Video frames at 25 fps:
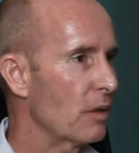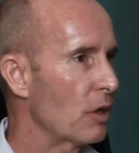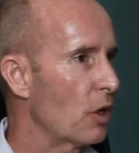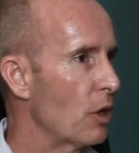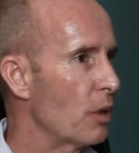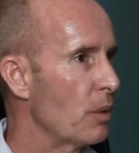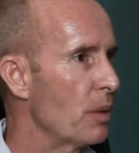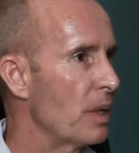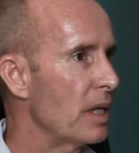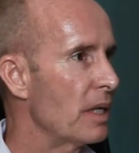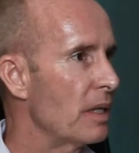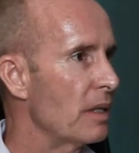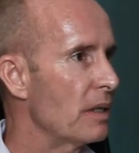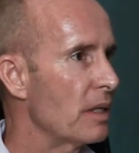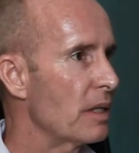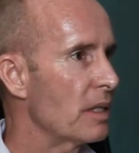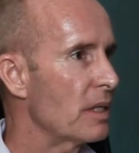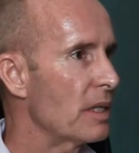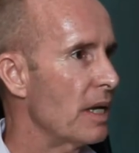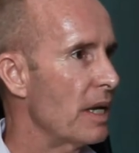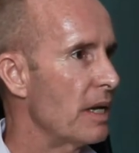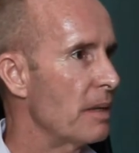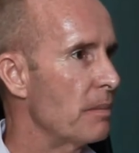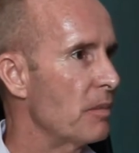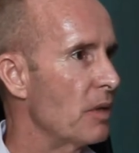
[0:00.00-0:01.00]
going in the
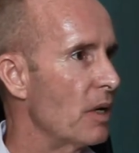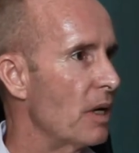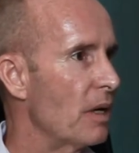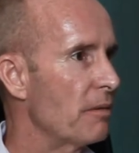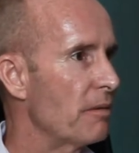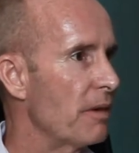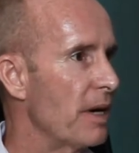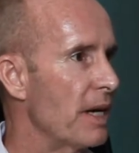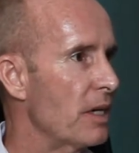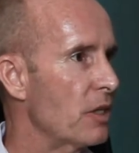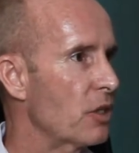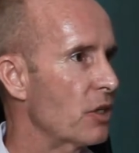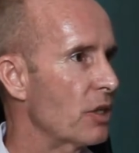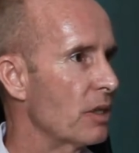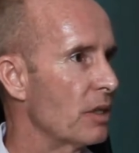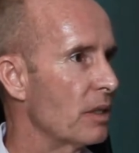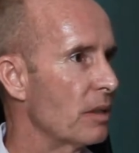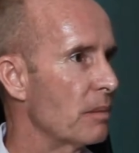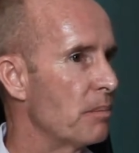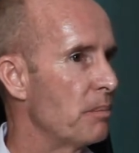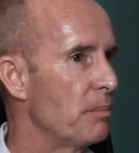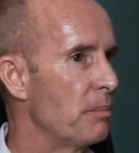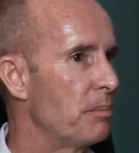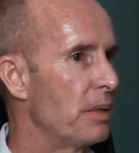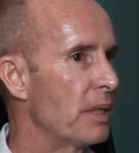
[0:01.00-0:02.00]
same
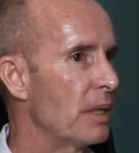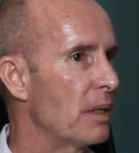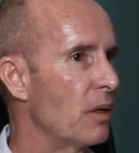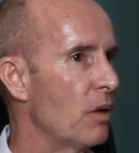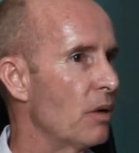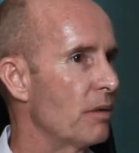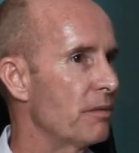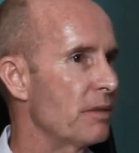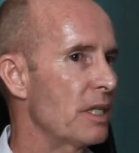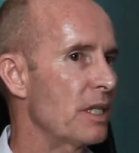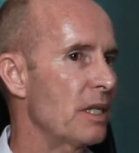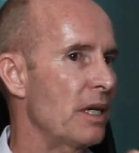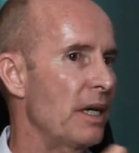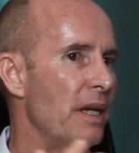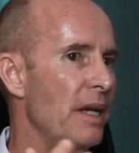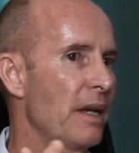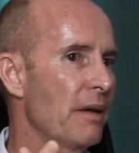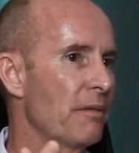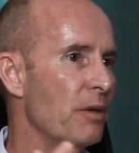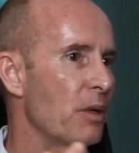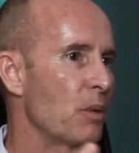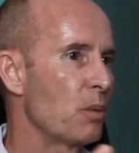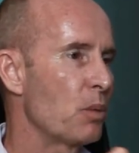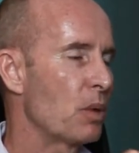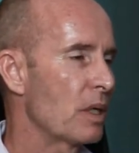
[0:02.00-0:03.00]
direction, but obviously
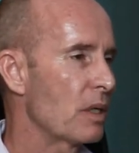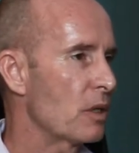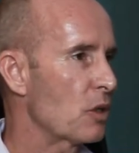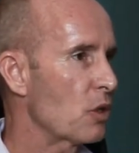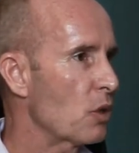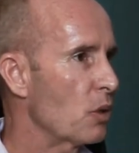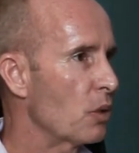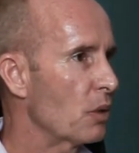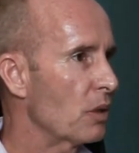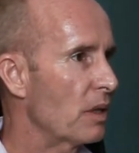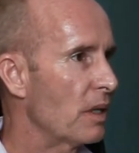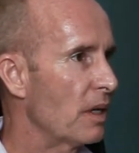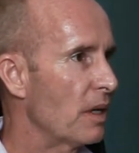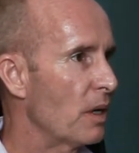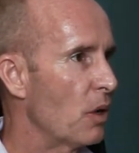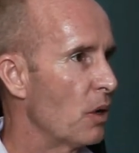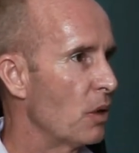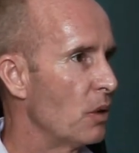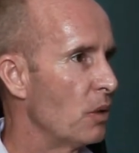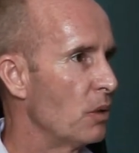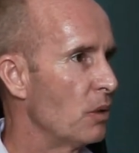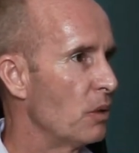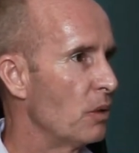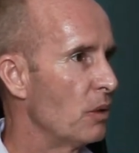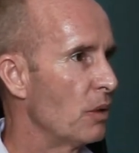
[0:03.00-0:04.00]
everyone's got their
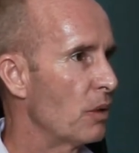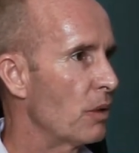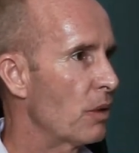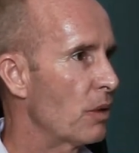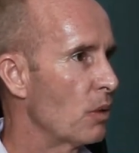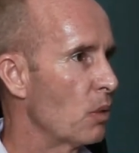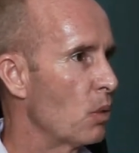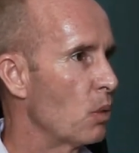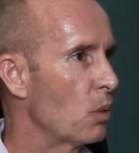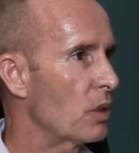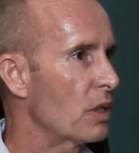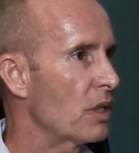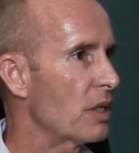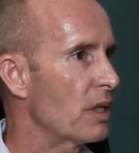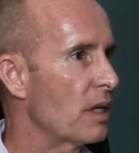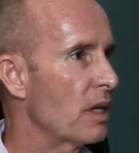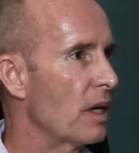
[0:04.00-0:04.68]
own thoughts and